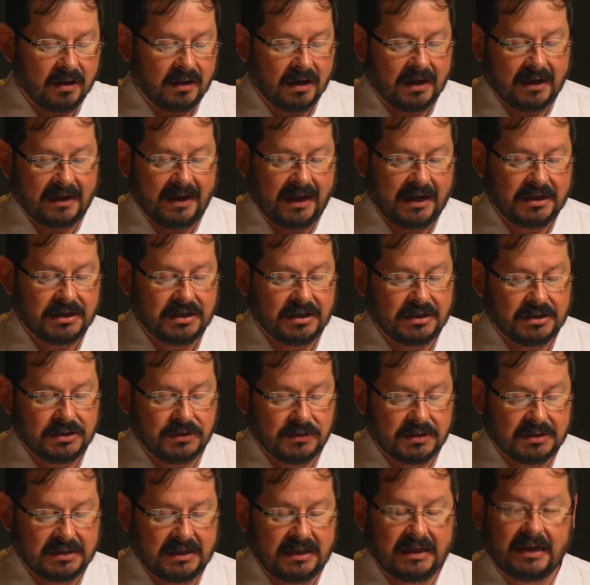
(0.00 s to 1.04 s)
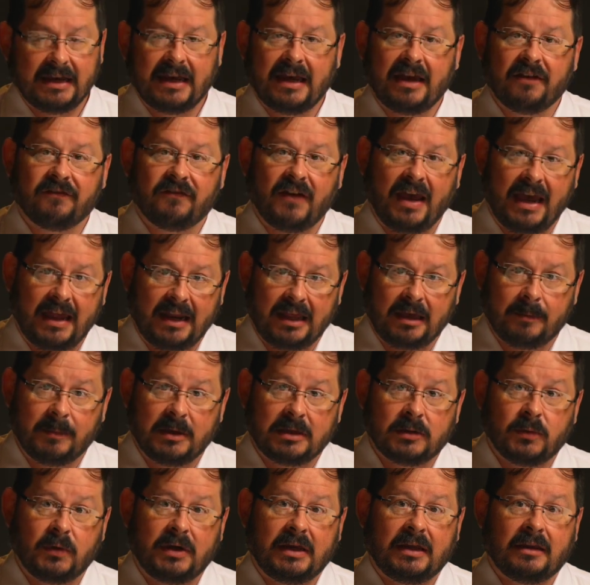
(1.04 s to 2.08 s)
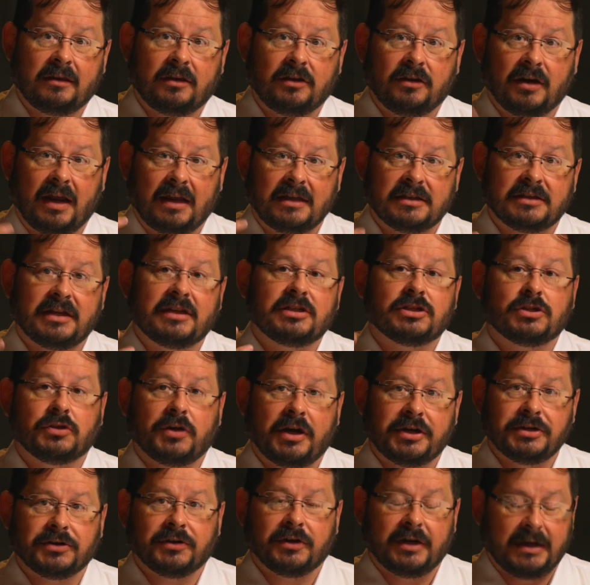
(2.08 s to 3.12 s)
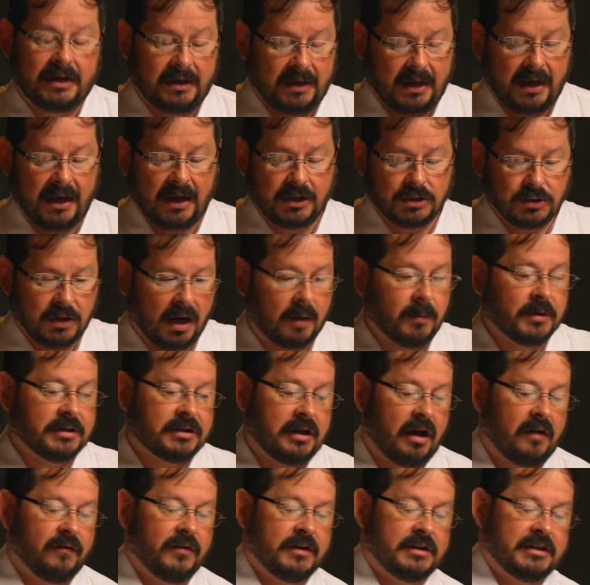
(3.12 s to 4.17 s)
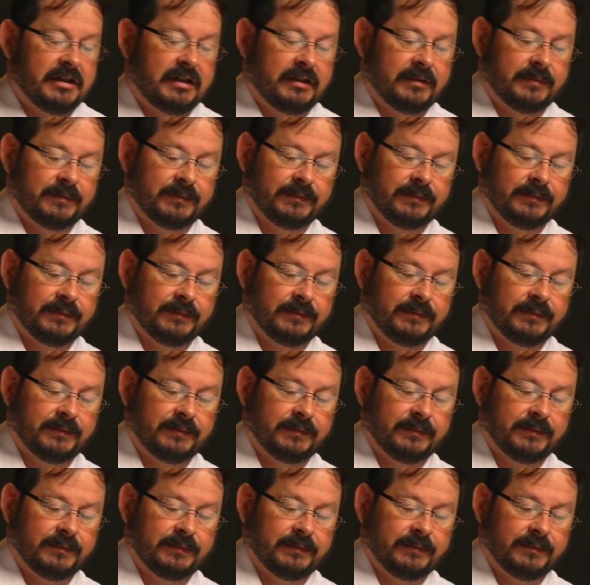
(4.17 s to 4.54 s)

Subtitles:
are the connections you see, if any, between the United States Treasury and tribal sovereignty?